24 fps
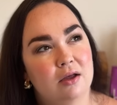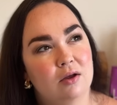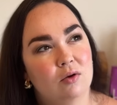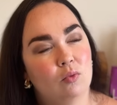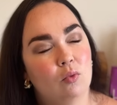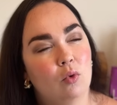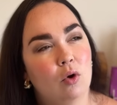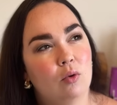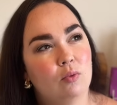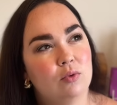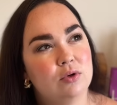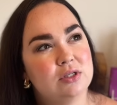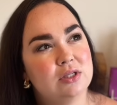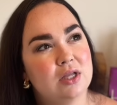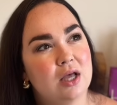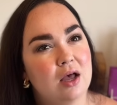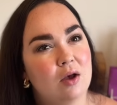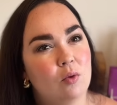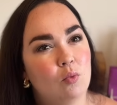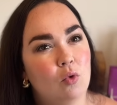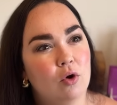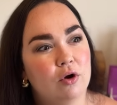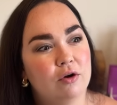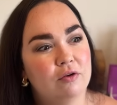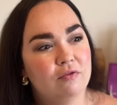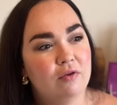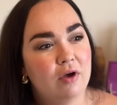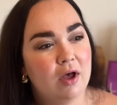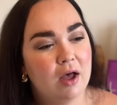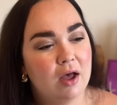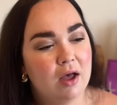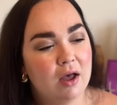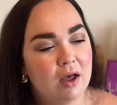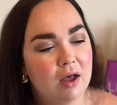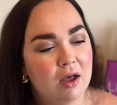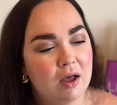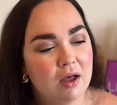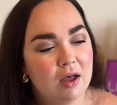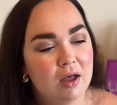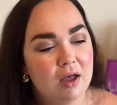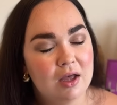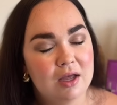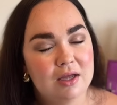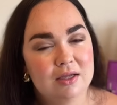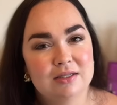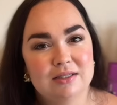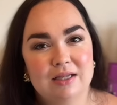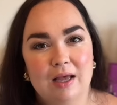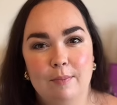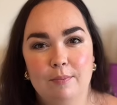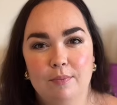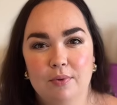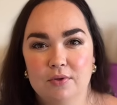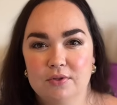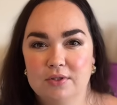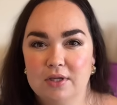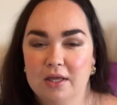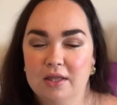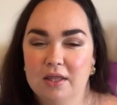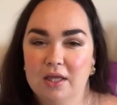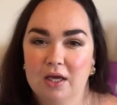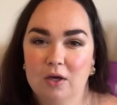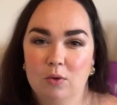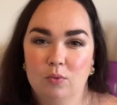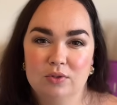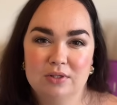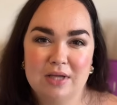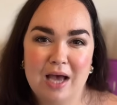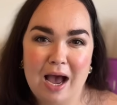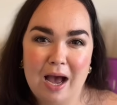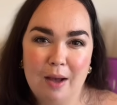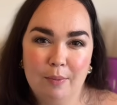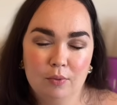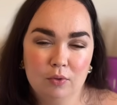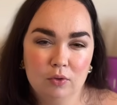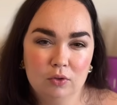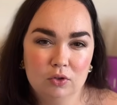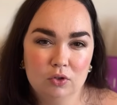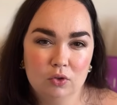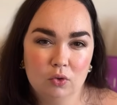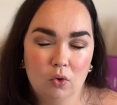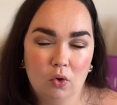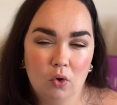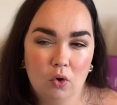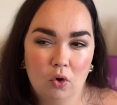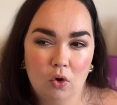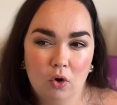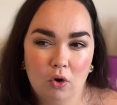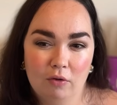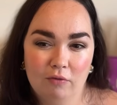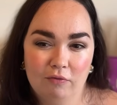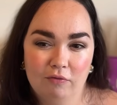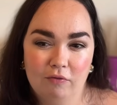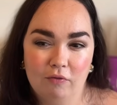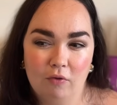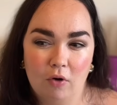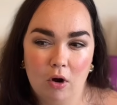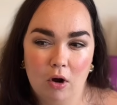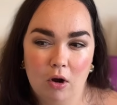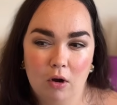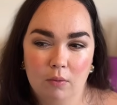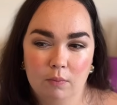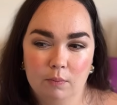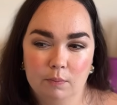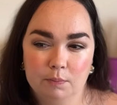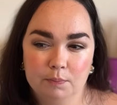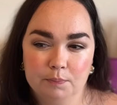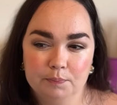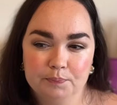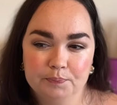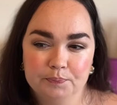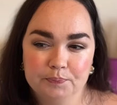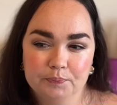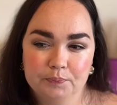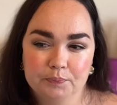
what was one of her samples, I think was Appledore from,